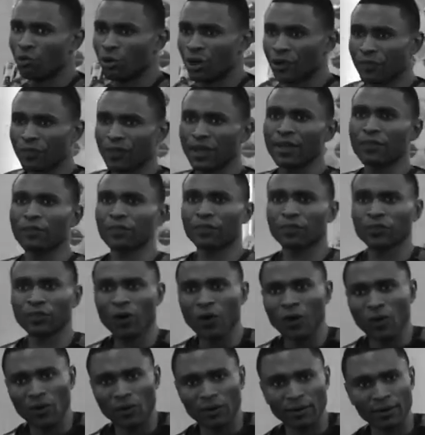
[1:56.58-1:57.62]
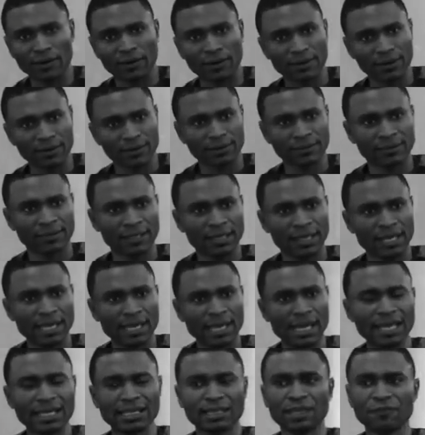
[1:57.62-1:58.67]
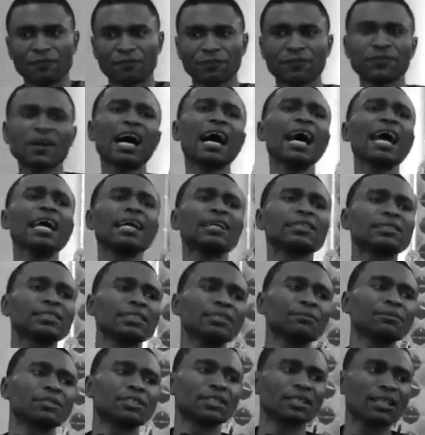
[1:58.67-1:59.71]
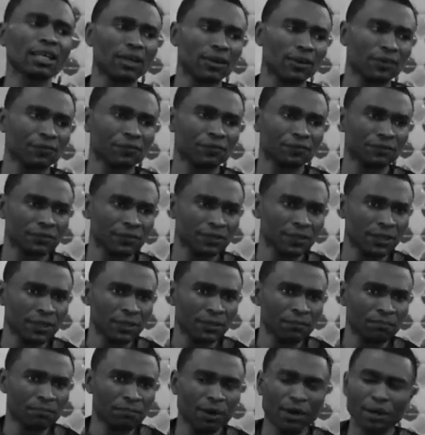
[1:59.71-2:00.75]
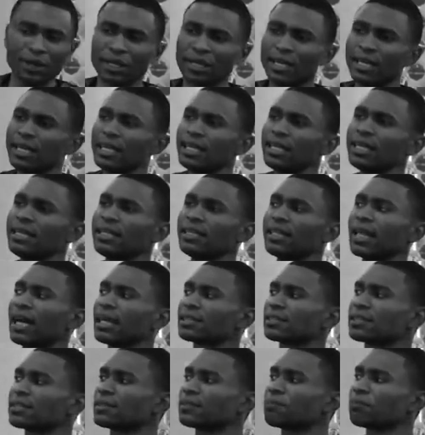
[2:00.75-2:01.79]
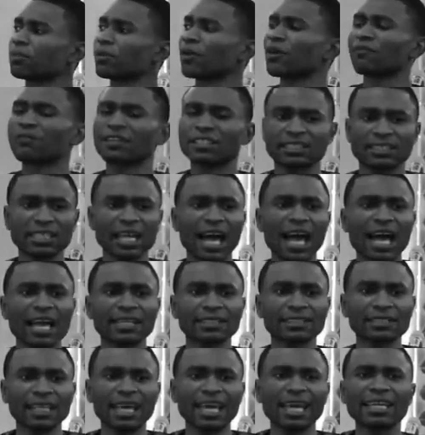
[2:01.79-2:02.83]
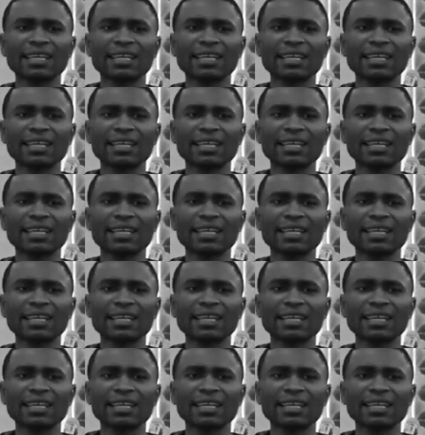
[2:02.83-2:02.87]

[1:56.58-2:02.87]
with a tongue edifies himself but he that prophesies